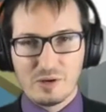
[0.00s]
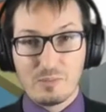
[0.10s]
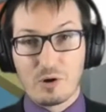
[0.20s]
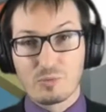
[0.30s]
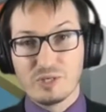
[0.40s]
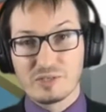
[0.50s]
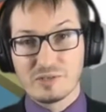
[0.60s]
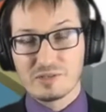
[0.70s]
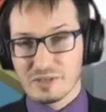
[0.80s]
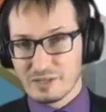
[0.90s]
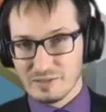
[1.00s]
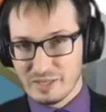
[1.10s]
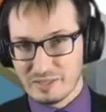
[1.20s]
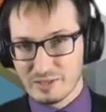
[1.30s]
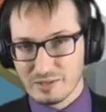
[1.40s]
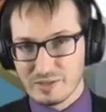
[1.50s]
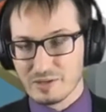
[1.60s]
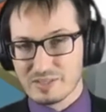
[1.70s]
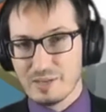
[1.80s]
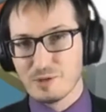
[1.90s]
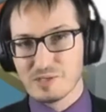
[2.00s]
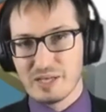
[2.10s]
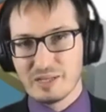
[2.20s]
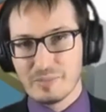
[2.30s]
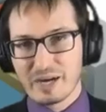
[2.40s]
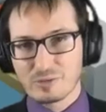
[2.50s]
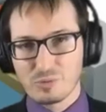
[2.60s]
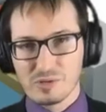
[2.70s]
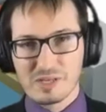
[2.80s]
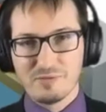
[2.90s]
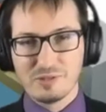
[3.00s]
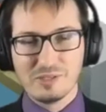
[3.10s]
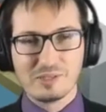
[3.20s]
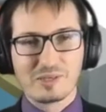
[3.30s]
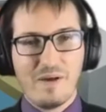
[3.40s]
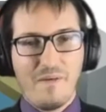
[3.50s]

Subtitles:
more recent, and tables date back to the 70s.